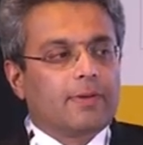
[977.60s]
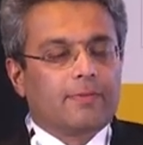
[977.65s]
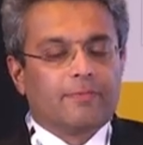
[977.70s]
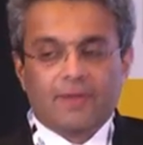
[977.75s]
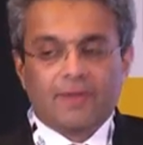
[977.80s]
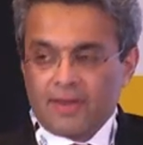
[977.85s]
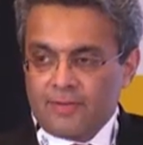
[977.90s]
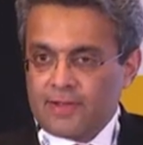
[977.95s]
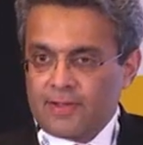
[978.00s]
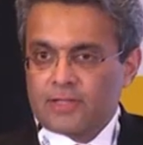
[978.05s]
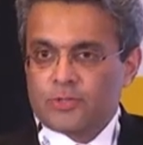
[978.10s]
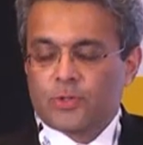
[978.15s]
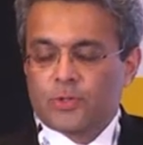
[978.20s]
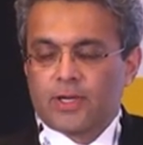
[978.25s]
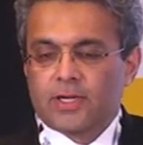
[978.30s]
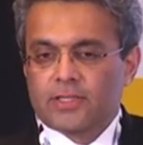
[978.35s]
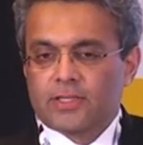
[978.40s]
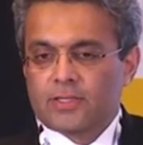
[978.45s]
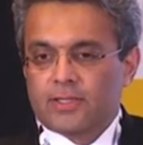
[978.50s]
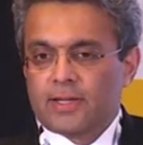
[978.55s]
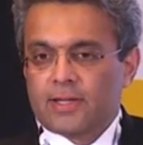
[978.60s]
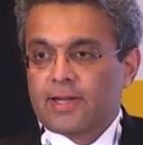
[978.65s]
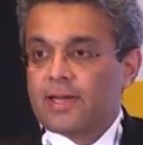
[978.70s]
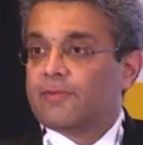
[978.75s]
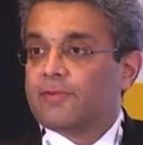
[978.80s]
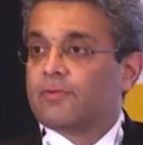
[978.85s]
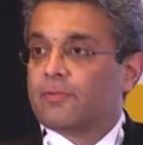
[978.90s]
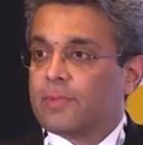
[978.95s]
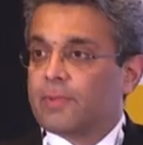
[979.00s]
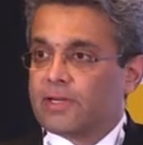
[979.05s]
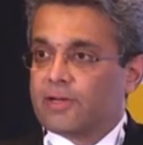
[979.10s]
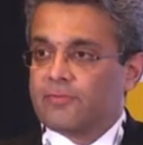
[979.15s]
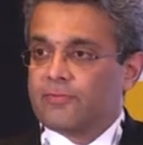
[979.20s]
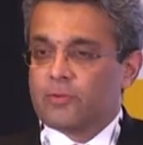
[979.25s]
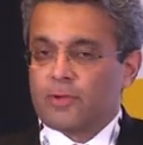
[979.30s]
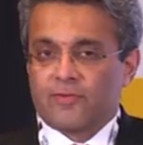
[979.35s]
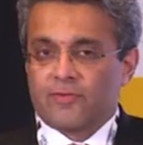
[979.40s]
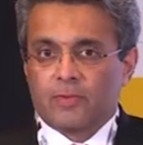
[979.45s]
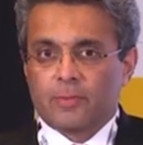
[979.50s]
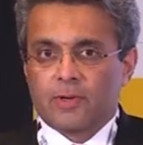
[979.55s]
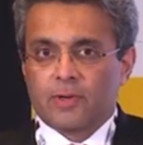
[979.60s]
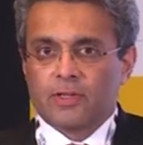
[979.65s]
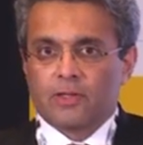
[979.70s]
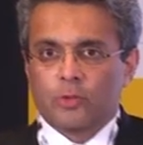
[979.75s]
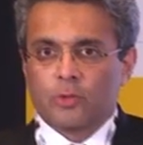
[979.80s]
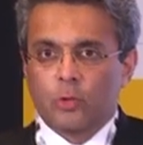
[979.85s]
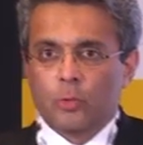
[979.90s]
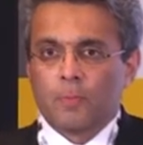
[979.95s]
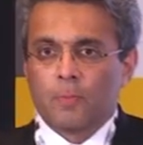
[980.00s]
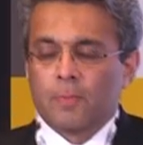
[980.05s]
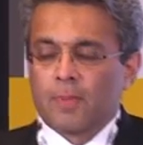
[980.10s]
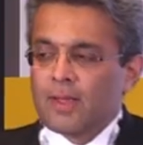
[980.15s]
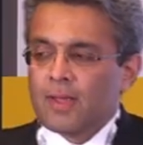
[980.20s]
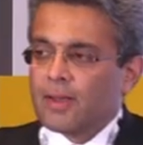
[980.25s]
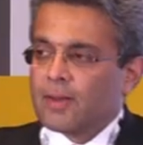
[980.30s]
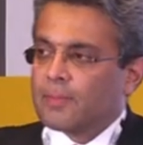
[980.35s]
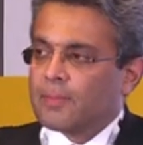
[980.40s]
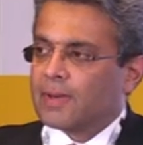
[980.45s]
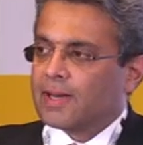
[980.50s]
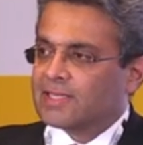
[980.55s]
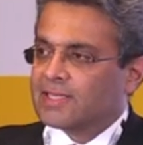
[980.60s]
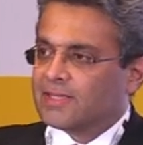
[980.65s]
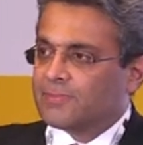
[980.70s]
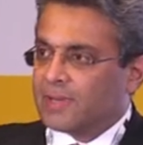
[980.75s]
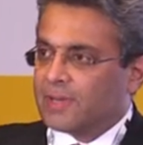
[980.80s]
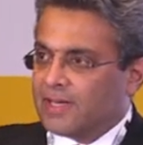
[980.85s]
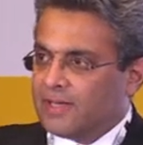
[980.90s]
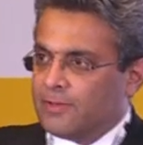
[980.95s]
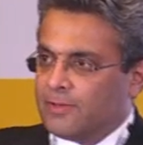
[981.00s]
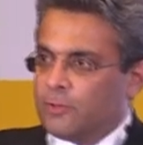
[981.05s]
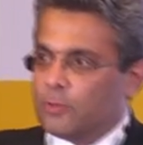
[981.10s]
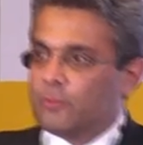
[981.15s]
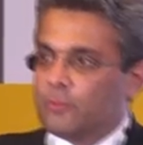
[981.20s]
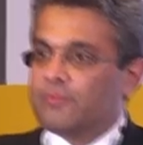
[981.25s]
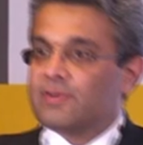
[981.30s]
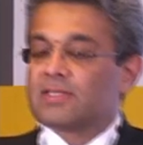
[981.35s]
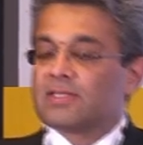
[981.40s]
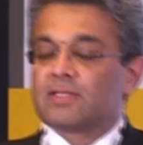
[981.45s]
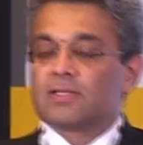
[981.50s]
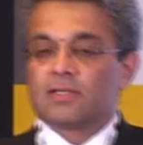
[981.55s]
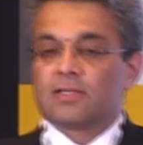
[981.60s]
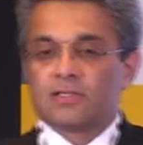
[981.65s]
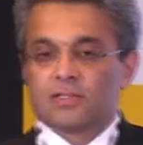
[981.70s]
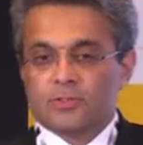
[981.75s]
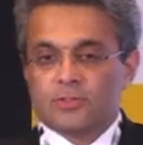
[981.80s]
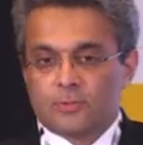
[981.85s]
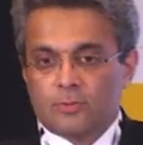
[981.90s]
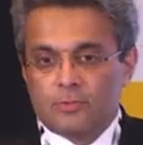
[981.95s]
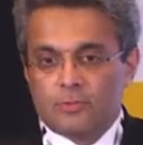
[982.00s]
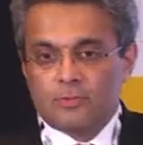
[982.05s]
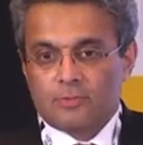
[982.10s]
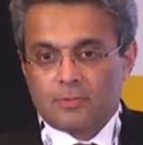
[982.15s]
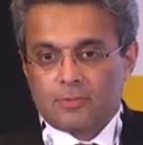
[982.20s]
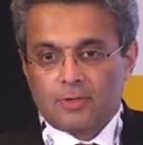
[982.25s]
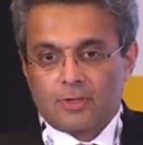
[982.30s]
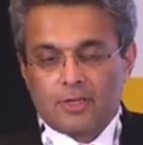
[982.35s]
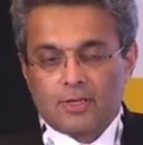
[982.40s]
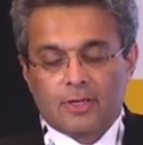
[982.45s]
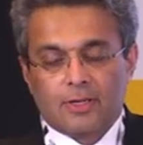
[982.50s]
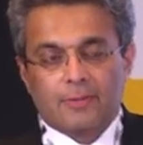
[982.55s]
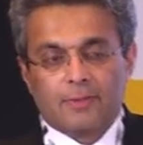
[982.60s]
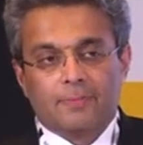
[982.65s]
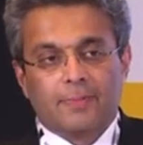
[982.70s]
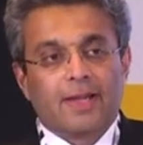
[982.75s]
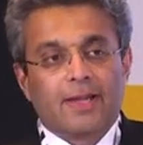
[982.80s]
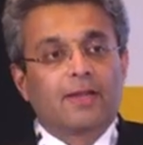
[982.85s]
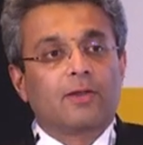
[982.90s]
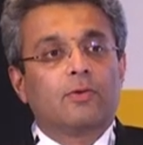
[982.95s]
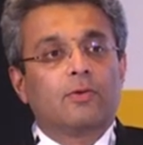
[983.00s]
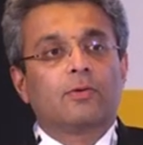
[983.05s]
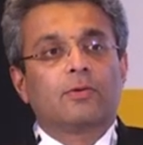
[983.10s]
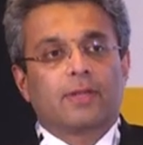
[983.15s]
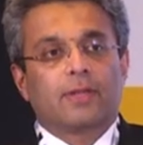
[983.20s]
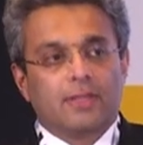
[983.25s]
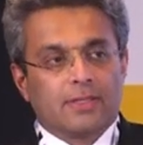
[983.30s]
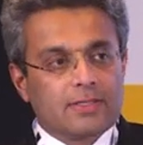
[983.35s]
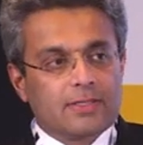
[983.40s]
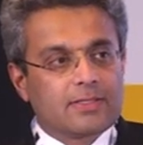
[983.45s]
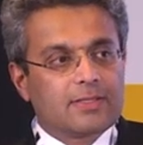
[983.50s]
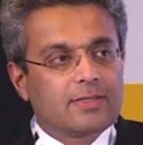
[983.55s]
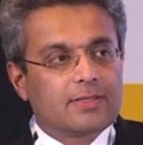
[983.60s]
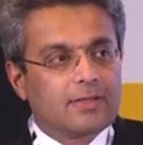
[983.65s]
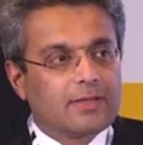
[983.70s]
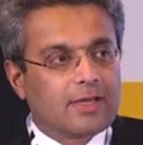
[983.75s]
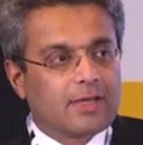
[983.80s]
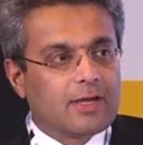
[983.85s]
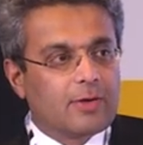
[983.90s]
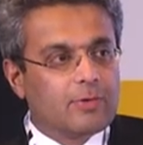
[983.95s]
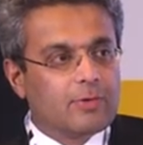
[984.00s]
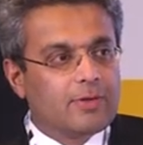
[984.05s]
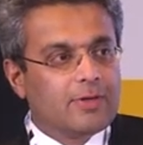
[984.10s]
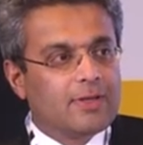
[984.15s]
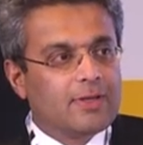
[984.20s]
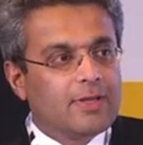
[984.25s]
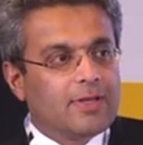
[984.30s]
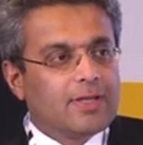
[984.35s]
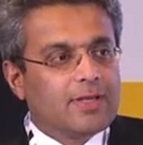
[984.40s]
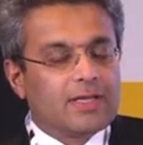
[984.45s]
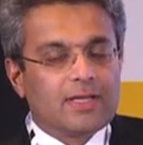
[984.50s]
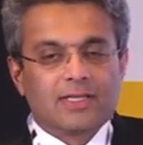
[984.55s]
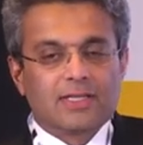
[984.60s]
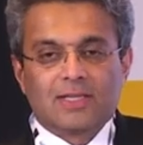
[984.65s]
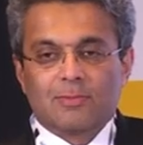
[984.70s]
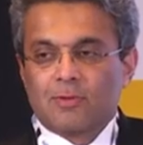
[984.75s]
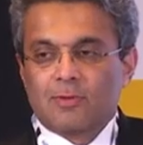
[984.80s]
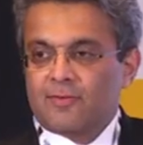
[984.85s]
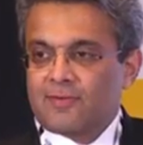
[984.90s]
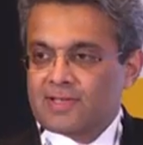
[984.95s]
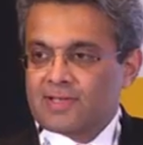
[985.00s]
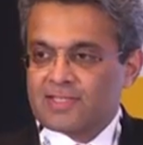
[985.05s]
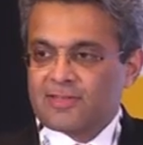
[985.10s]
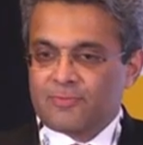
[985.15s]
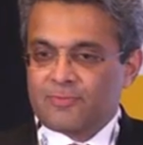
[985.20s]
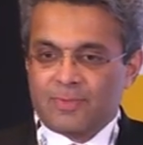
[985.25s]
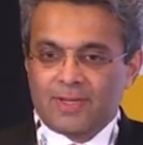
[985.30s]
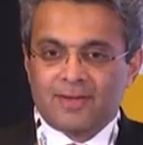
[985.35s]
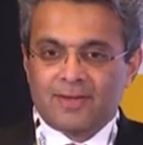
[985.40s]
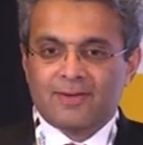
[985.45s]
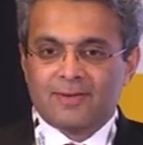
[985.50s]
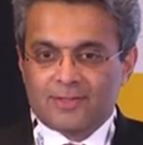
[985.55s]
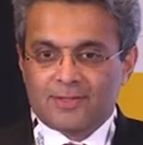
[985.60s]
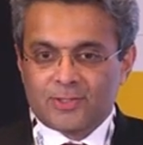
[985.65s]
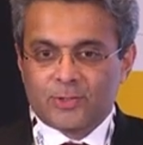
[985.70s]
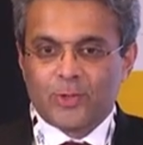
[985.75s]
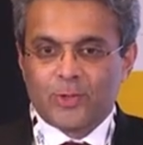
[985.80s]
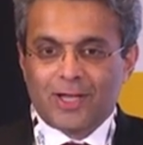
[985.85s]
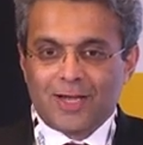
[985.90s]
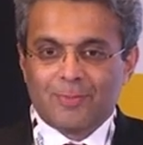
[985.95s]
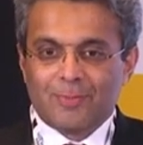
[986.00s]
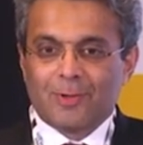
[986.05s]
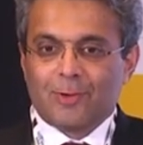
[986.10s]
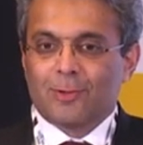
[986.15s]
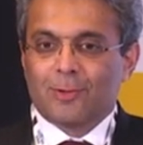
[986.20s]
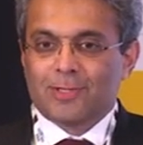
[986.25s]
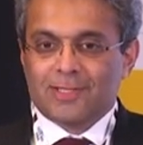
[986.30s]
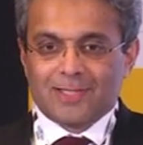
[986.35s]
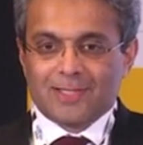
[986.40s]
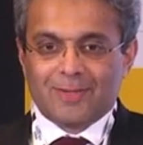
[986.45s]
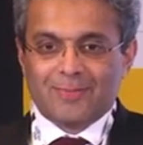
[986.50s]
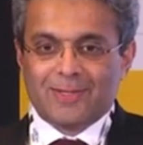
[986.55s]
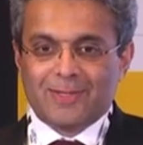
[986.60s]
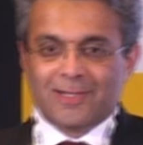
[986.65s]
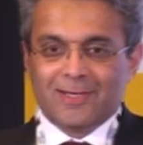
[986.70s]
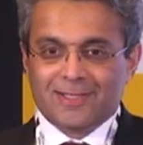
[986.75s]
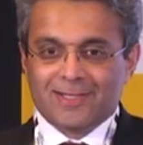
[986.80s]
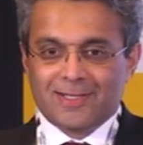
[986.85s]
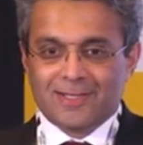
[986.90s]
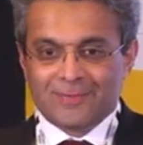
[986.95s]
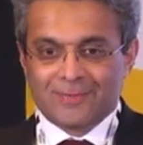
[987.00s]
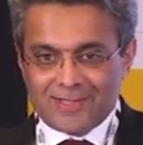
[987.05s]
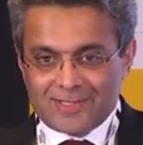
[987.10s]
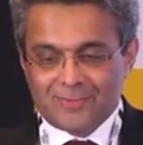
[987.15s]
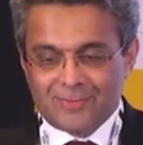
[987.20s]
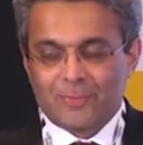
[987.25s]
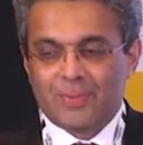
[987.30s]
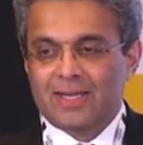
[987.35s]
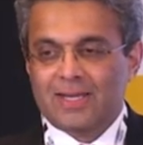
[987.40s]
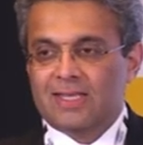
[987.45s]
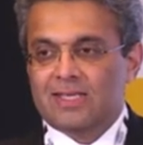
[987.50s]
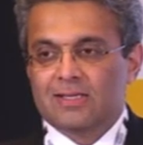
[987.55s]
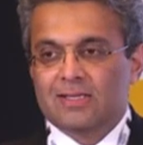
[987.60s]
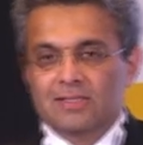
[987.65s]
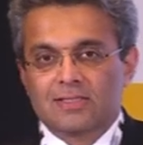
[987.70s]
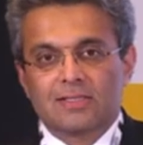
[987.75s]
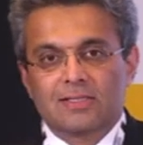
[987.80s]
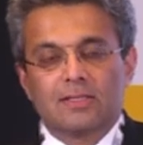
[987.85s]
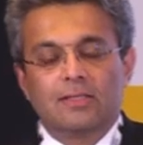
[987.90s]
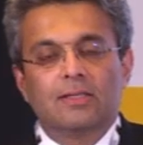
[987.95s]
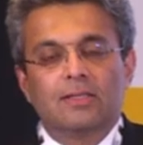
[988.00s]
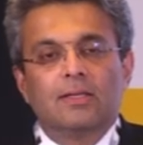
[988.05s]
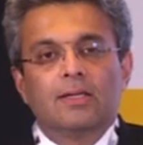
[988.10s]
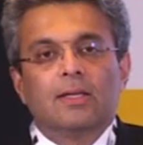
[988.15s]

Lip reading: Very educational and informative to everyone in the room. But I see many new visitors to Bangalore in this crowd. Some of us have been showing up at all these arbitration events for many years, sir.